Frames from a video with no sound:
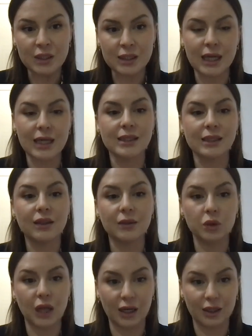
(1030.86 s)
the
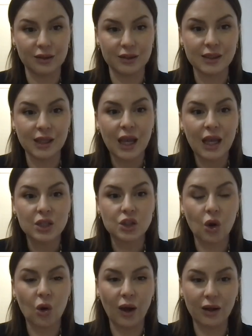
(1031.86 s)
modalities.
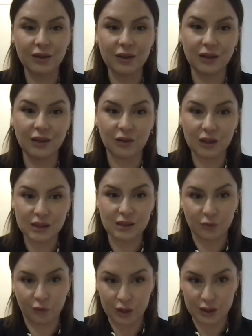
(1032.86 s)
So I think that
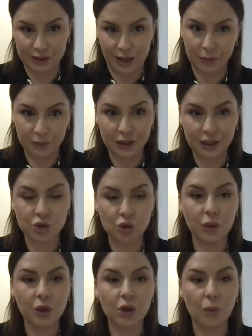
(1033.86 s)
this first step needs
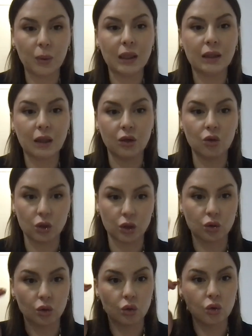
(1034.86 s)
to be completed in
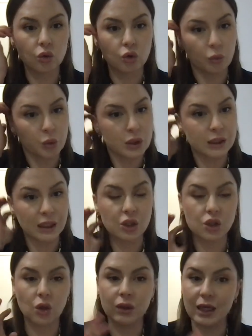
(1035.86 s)
order to
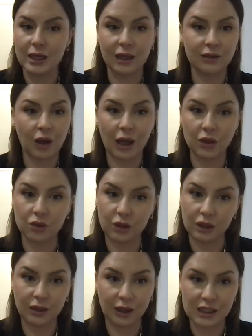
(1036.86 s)
proceed. So yeah, I don't
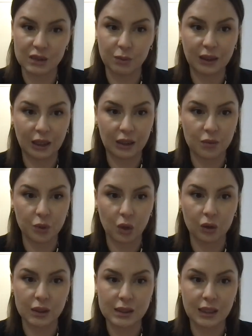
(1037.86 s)
think there has been any
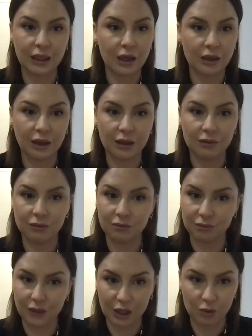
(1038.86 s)
progress in
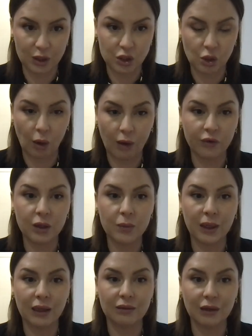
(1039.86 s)
there
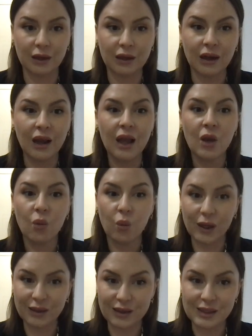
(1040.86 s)
whatsoever. But I think
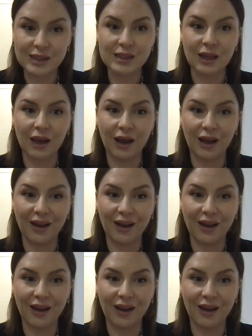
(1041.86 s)
with this